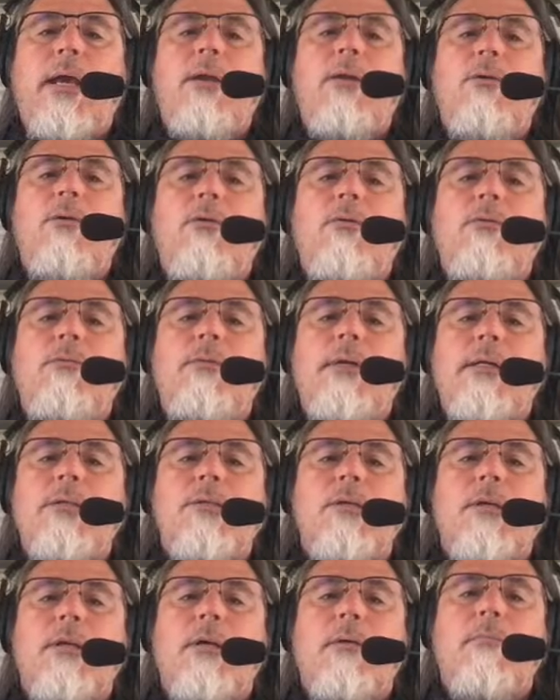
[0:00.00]
candle,
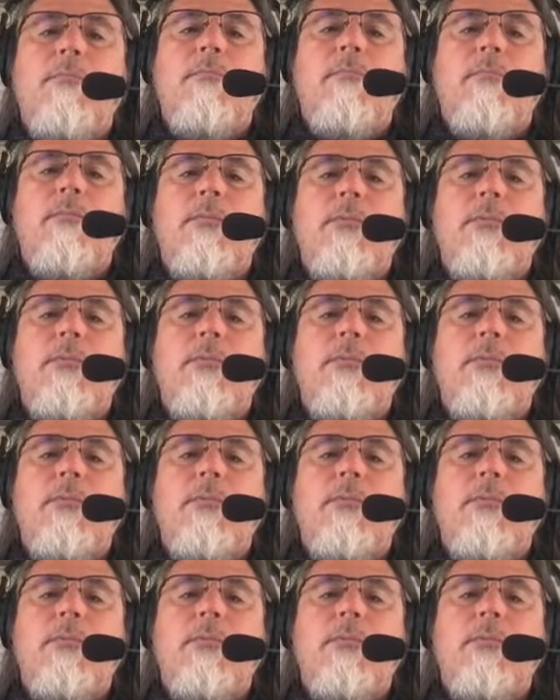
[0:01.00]
that's going to